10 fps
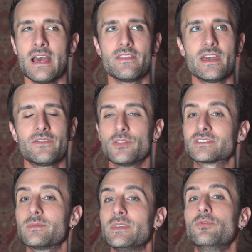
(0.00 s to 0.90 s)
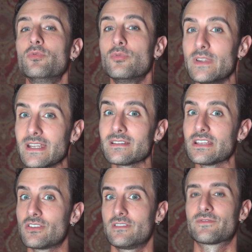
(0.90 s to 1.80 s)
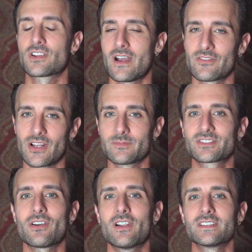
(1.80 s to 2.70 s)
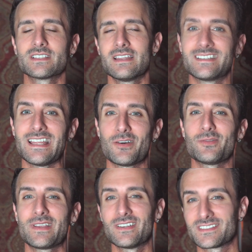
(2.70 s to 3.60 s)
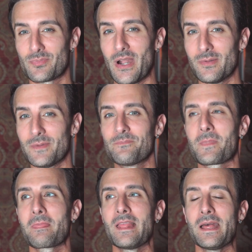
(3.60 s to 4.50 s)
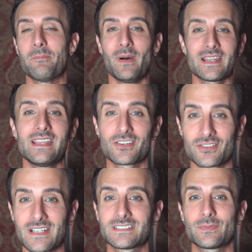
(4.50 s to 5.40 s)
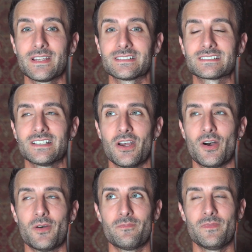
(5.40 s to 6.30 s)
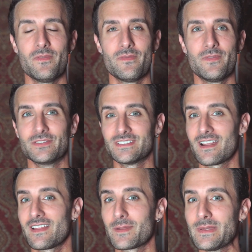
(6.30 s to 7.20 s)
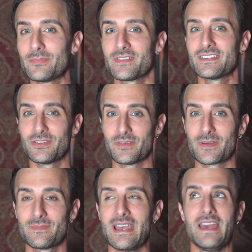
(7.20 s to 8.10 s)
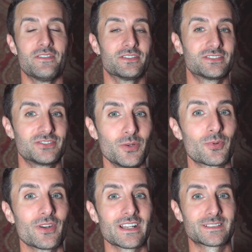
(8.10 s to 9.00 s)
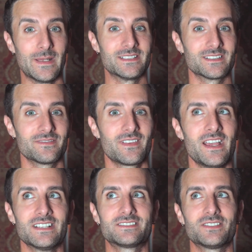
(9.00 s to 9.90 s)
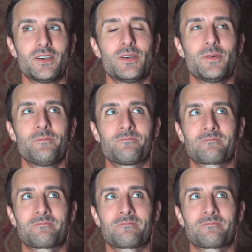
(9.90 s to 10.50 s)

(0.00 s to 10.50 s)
that those can be really good for covering up scars. Now, here's the problem. Body hair transplants, there's not a lot of people that do them, and they're super expensive. So